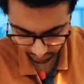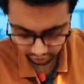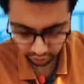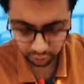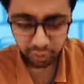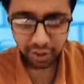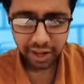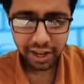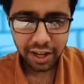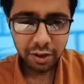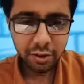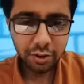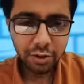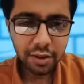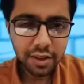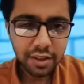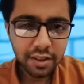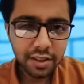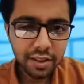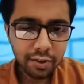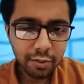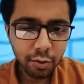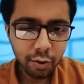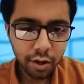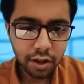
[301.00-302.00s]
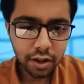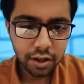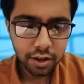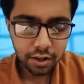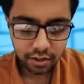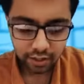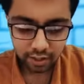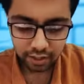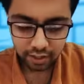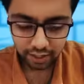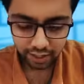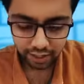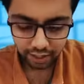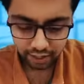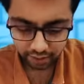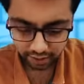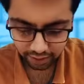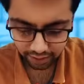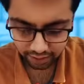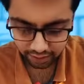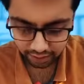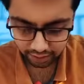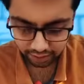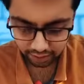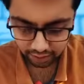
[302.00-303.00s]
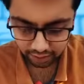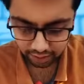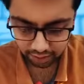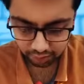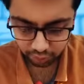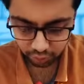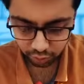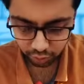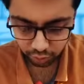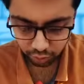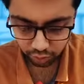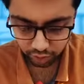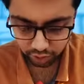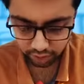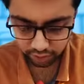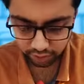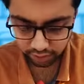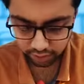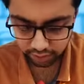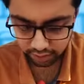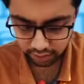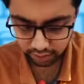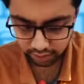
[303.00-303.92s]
So I know it's what is the right answer. If you know, it's an